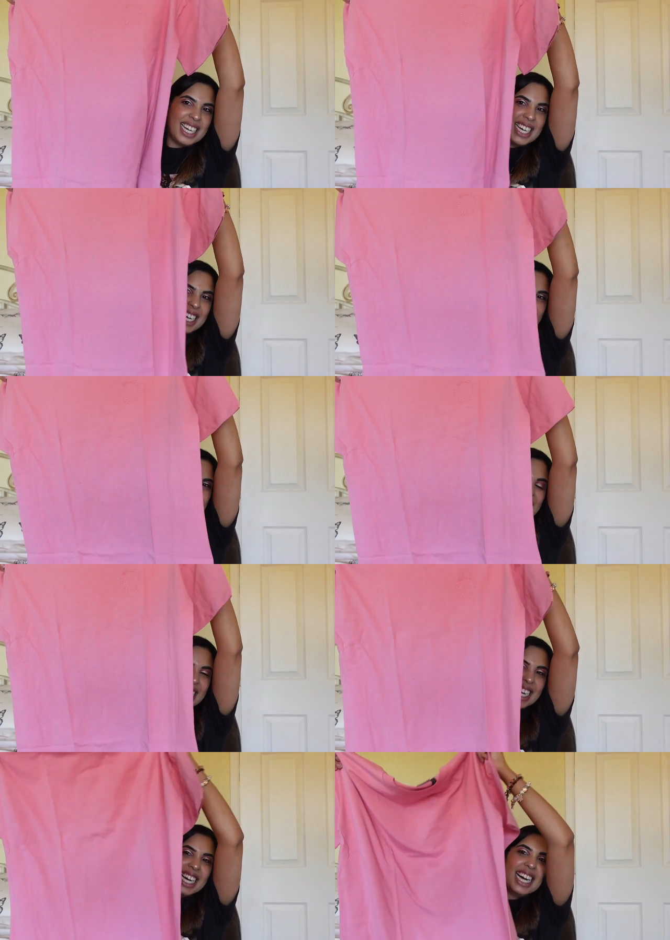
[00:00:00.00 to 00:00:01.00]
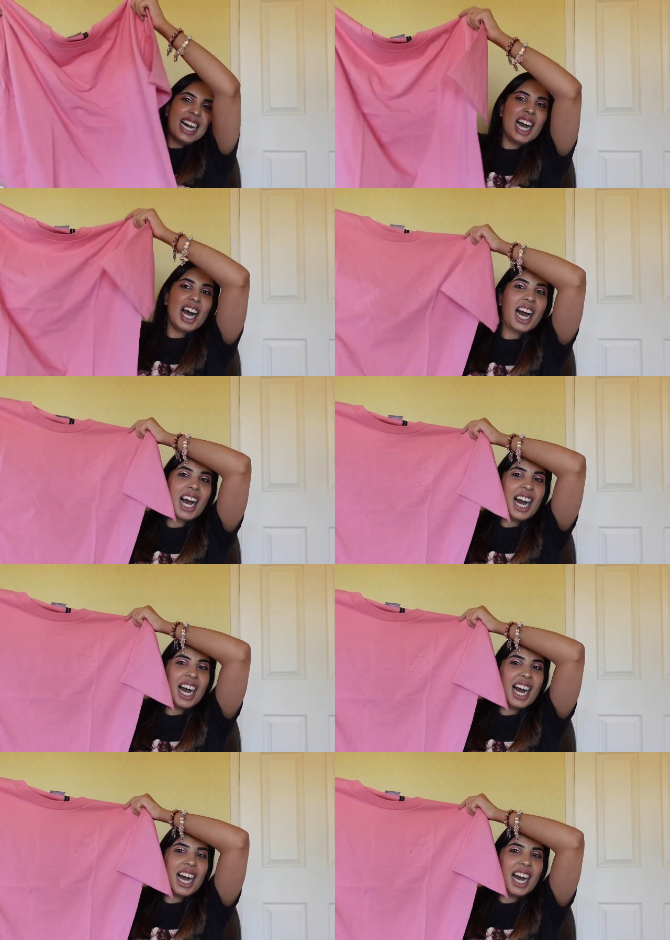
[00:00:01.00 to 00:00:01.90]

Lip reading: Nobody speaks.